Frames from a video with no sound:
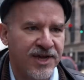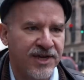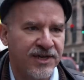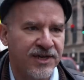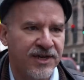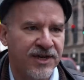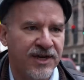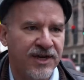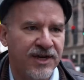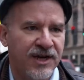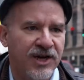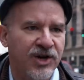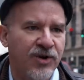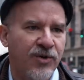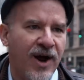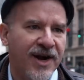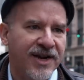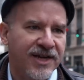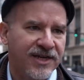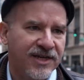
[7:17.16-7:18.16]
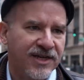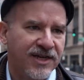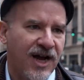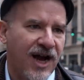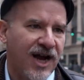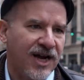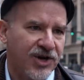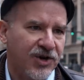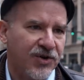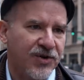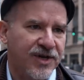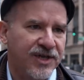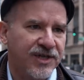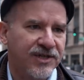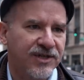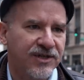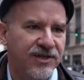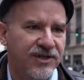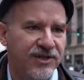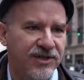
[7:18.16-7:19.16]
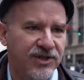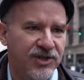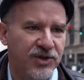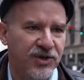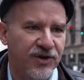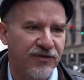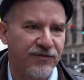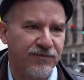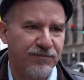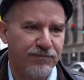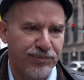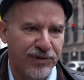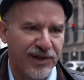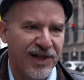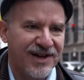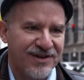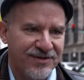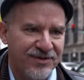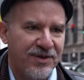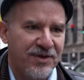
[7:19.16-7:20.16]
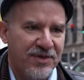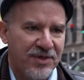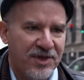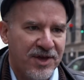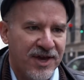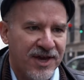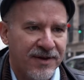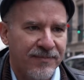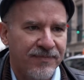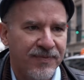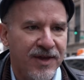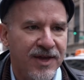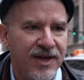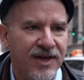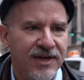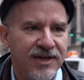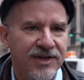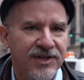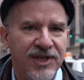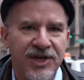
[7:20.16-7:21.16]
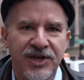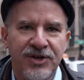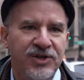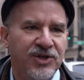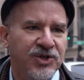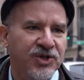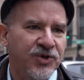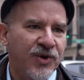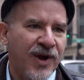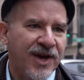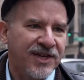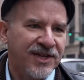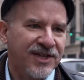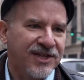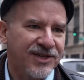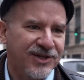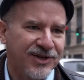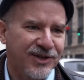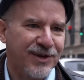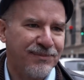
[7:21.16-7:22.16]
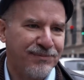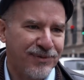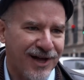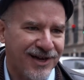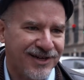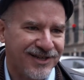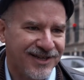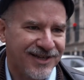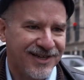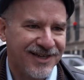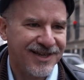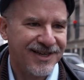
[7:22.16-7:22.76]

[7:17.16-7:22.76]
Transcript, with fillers: in uh, aquatic concrete to, to sort of plug the thing, because they couldn't drain it until they plugged it.